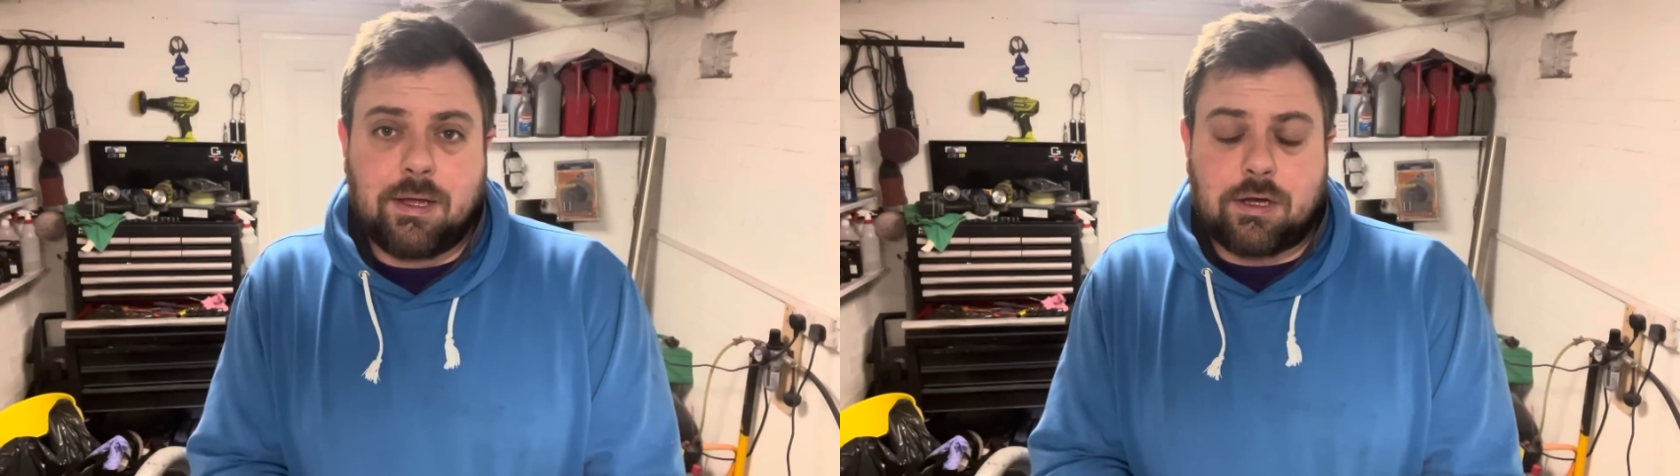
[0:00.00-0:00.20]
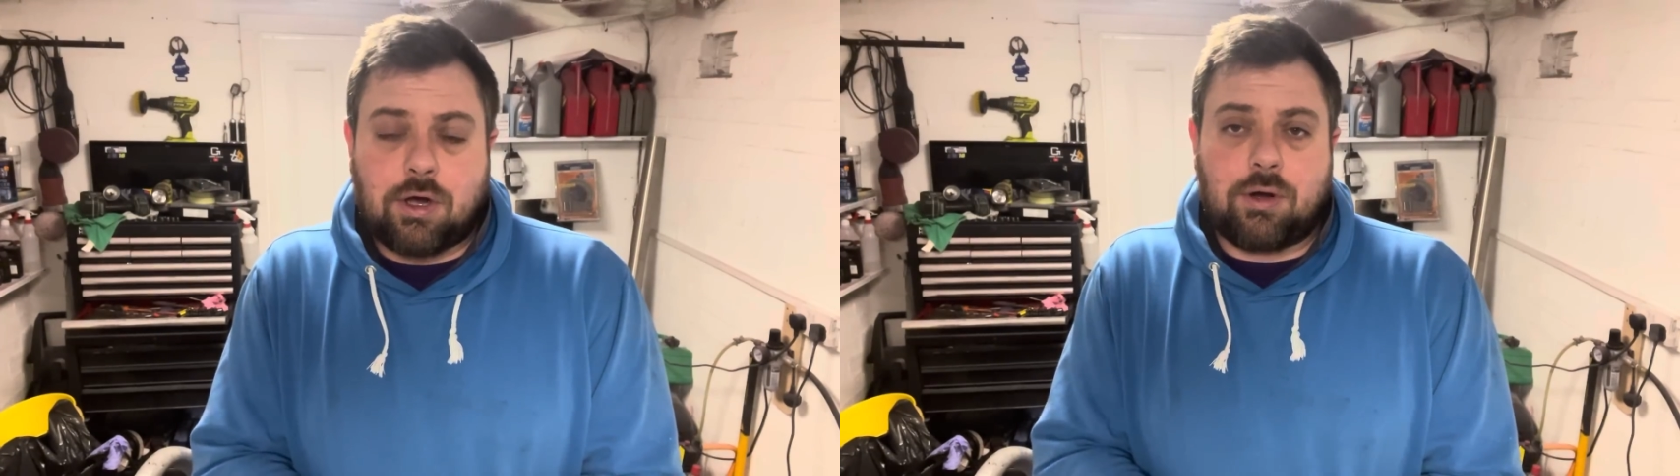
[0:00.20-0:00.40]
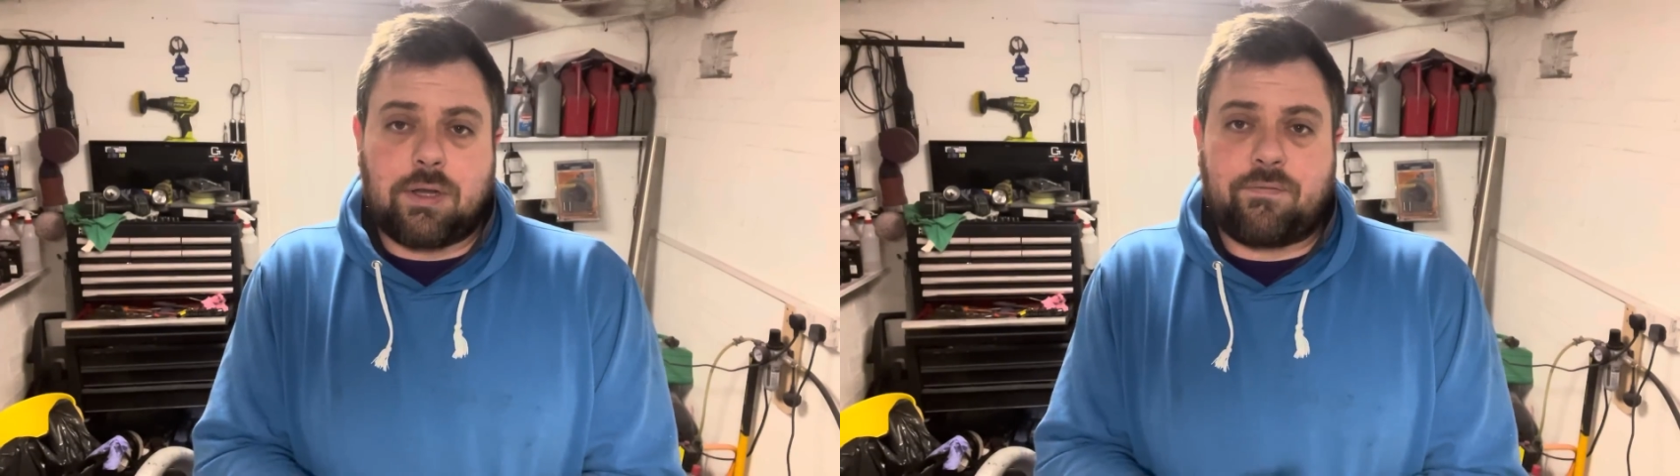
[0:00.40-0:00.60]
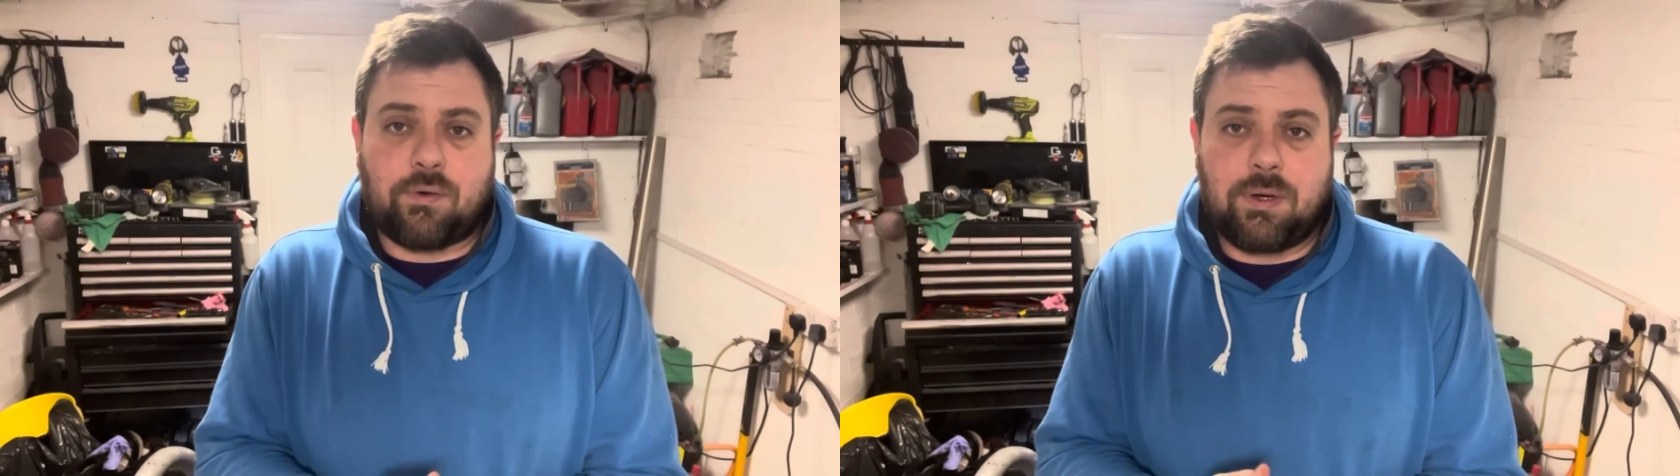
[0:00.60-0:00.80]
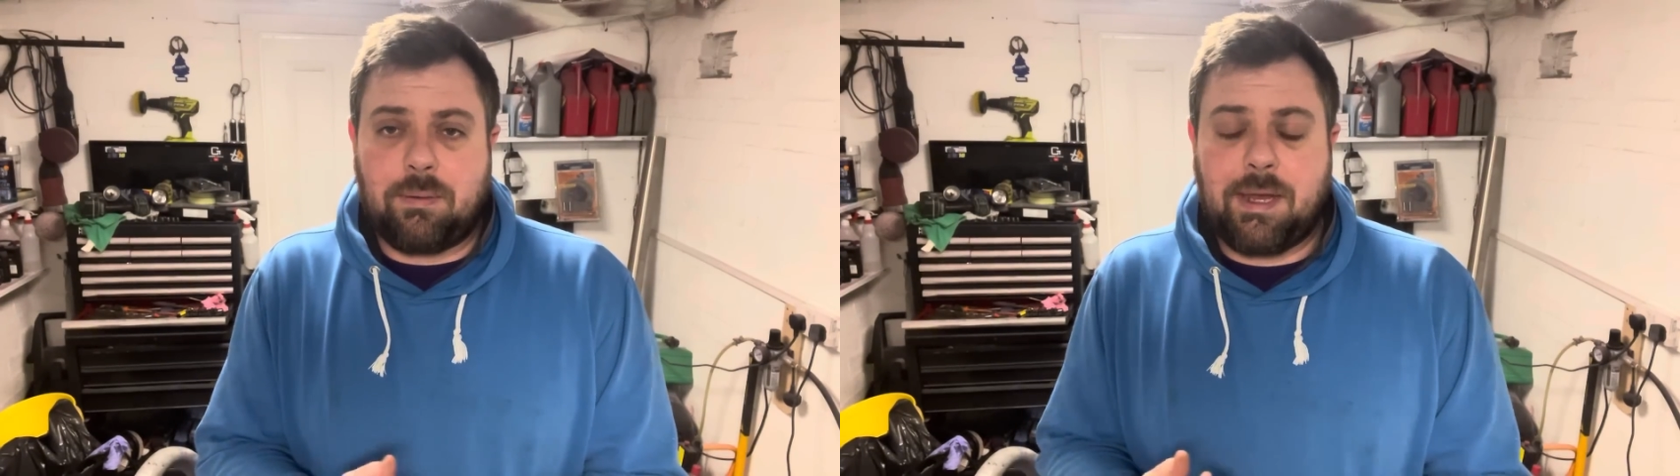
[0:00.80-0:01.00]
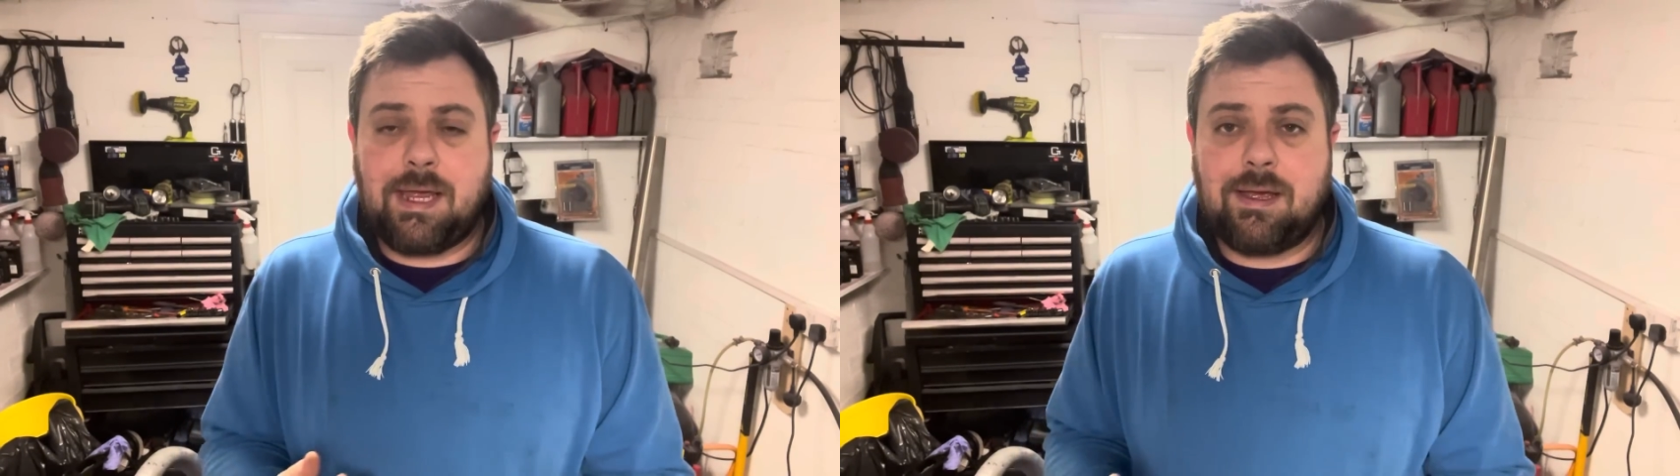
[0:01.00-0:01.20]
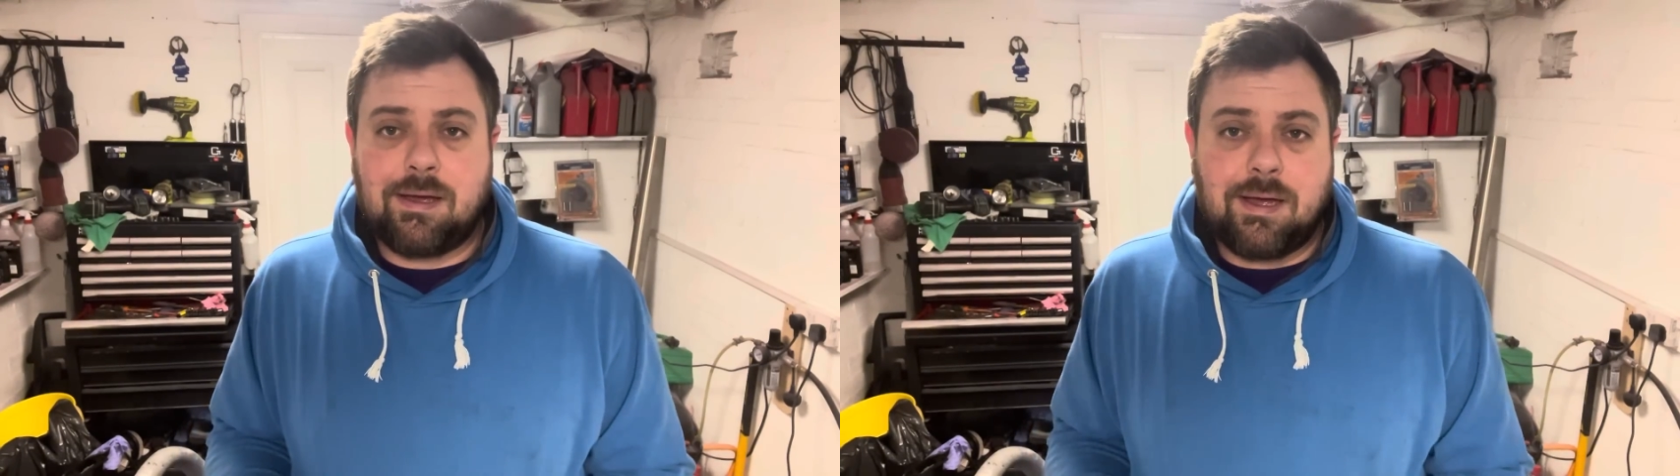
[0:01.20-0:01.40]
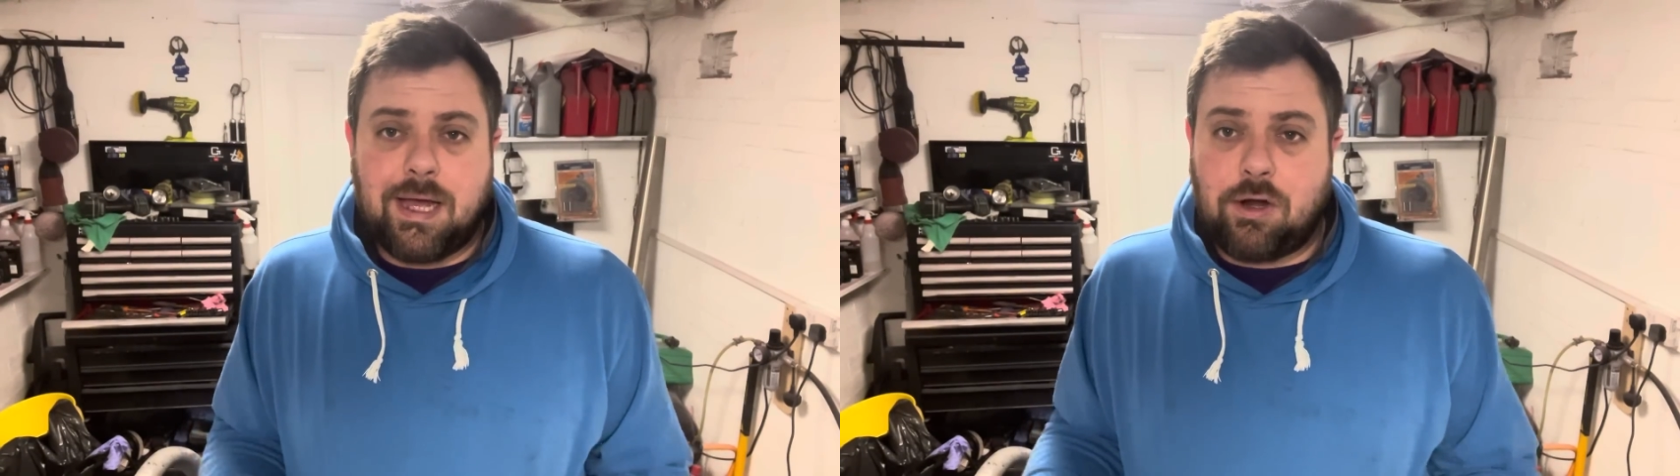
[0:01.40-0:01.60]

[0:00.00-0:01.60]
got on the phone to me and